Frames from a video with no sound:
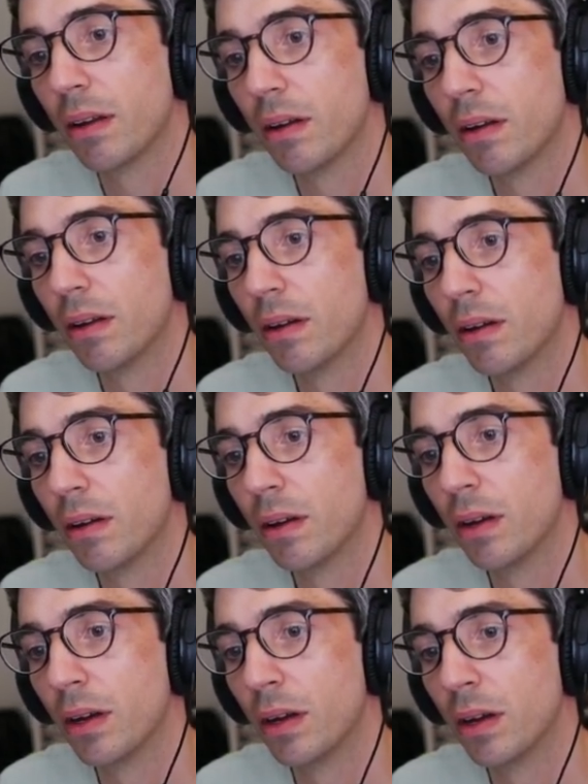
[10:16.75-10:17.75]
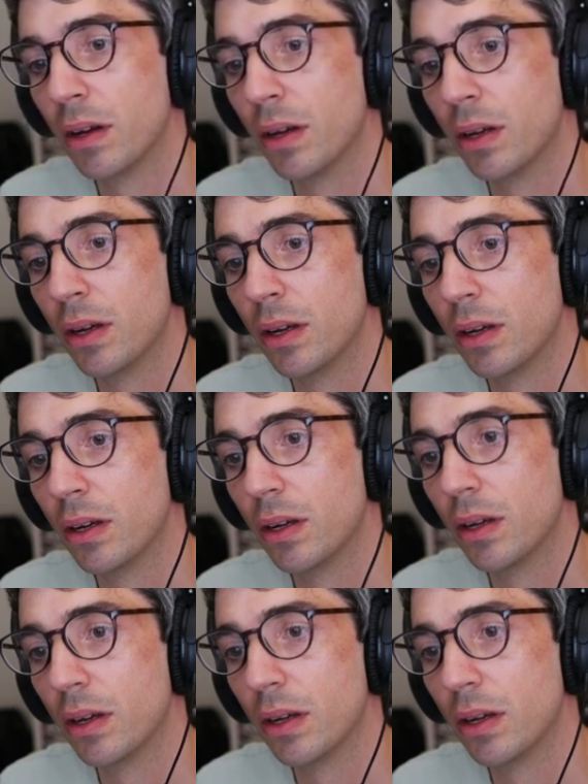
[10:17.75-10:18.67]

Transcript: (silence)